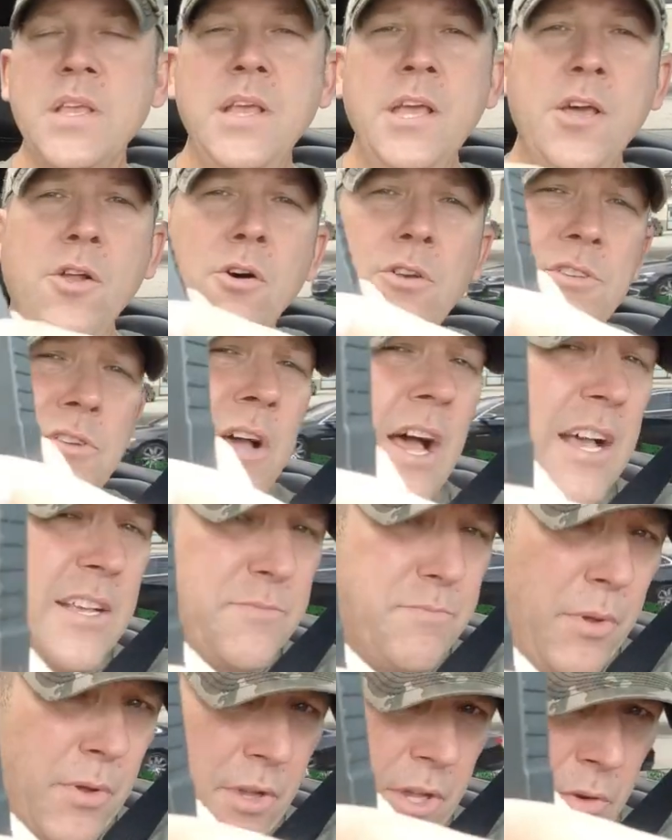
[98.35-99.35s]
It also has
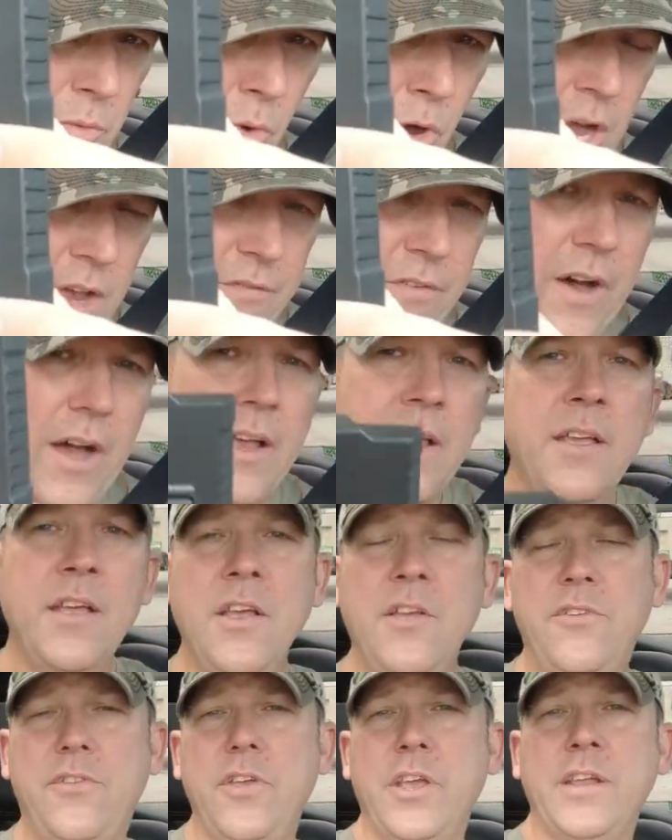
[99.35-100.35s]
built-in Wi-Fi,
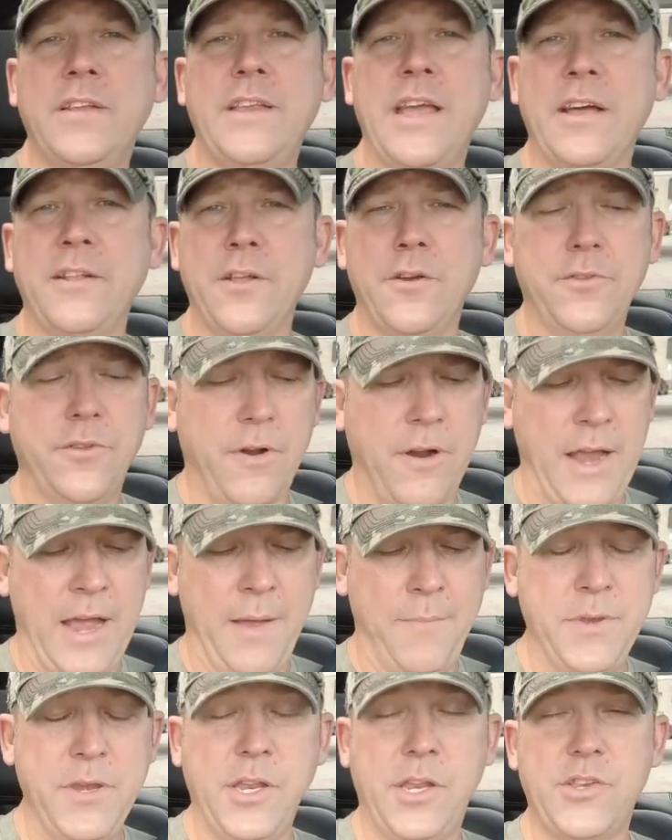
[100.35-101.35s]
so you can download their
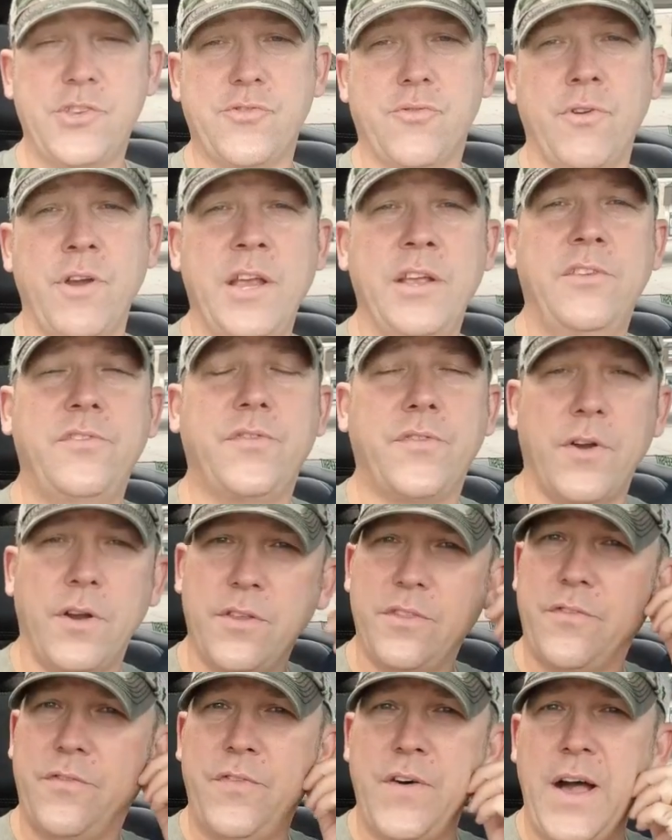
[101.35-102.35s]
app and you can transfer
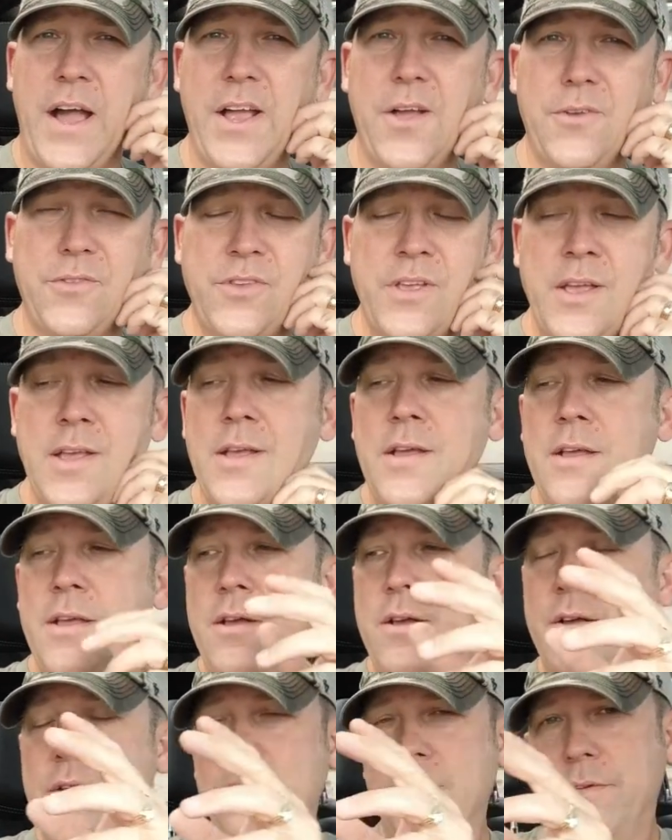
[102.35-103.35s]
the files
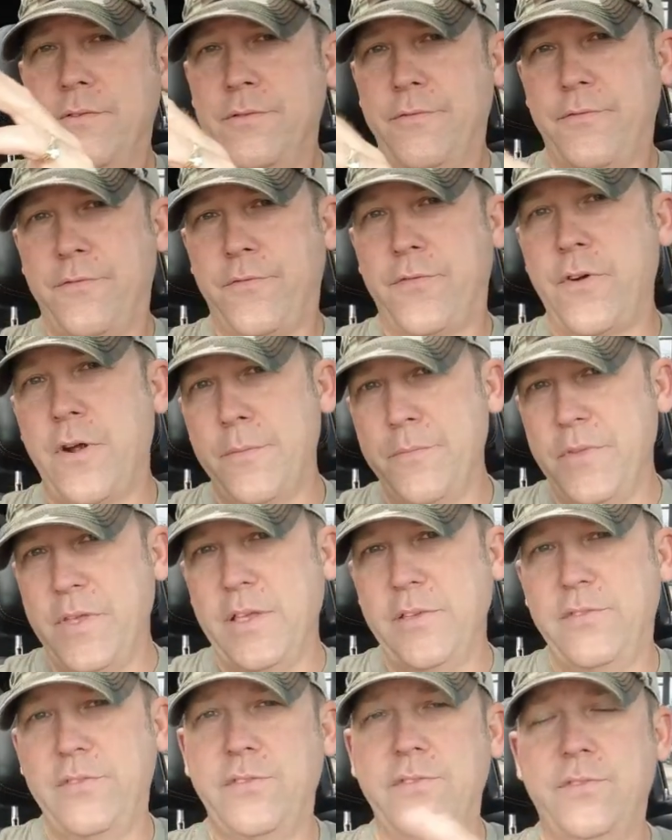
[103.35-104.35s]
from
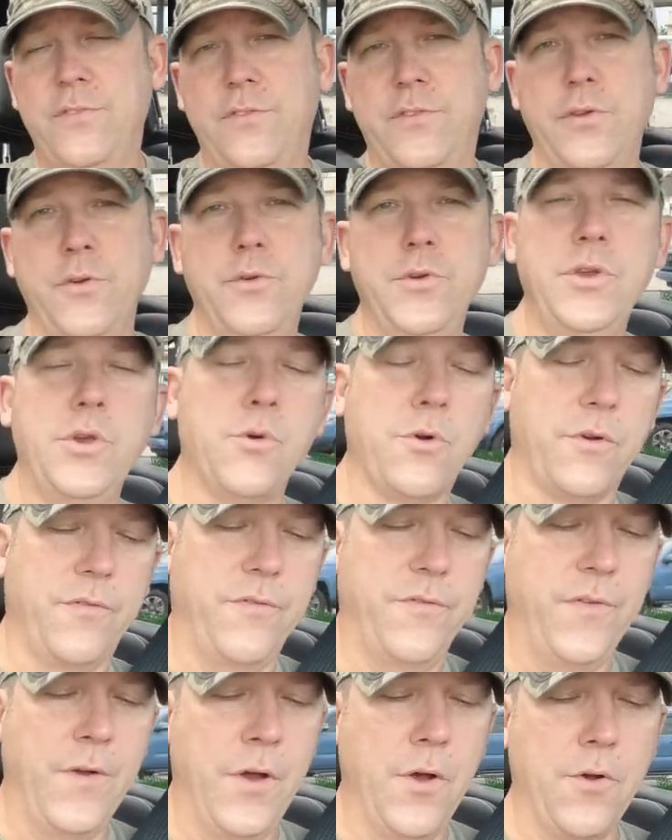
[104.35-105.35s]
this to your
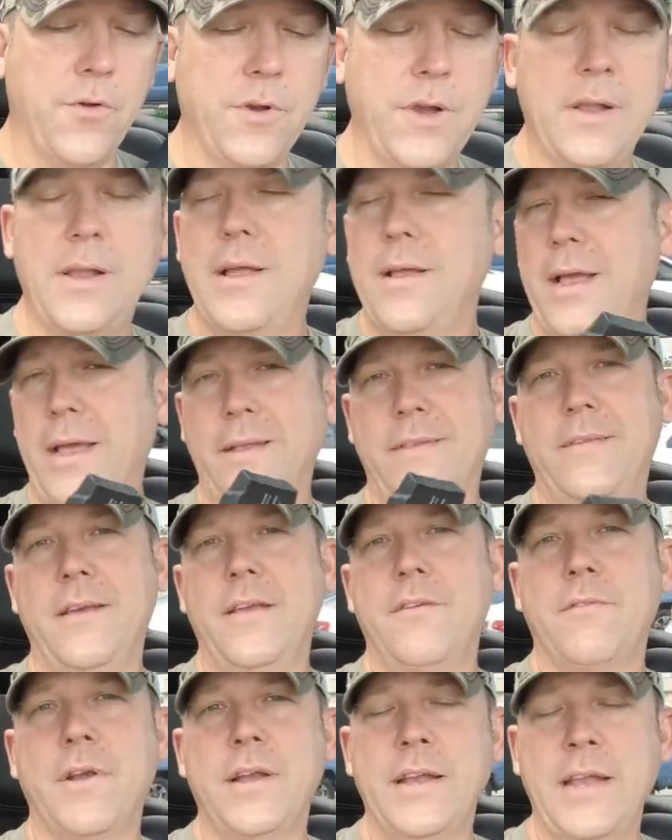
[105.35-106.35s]
phone. I can tell
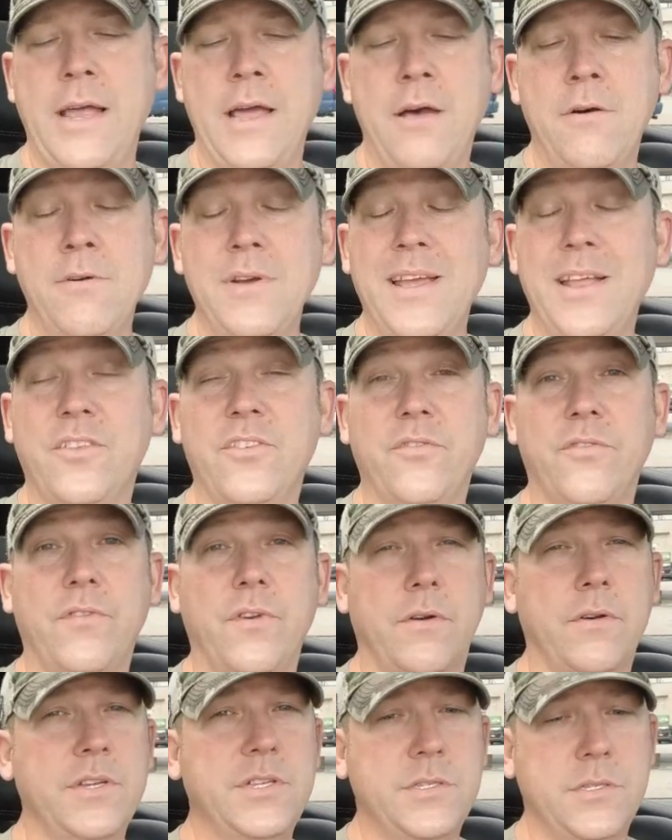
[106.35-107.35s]
you right now, it's
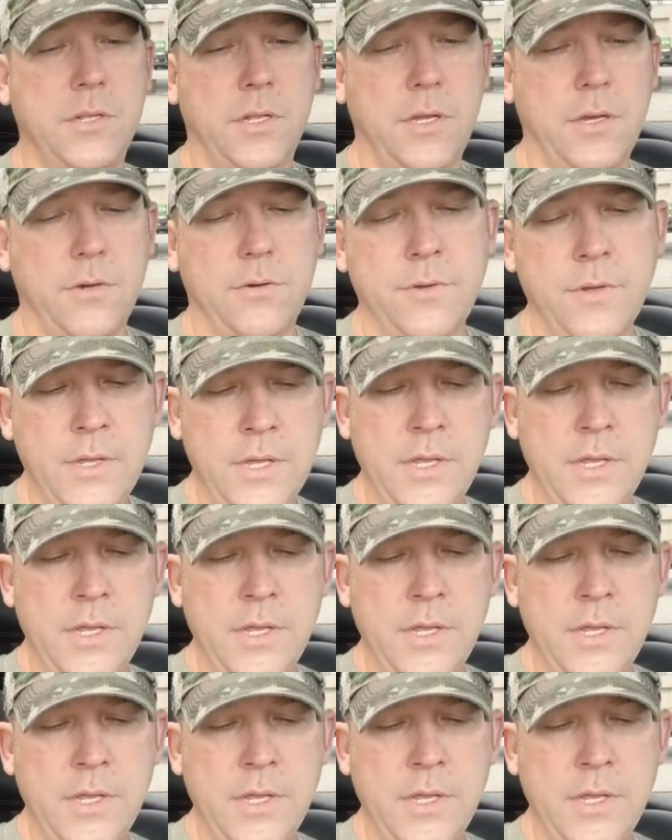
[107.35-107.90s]
very slow.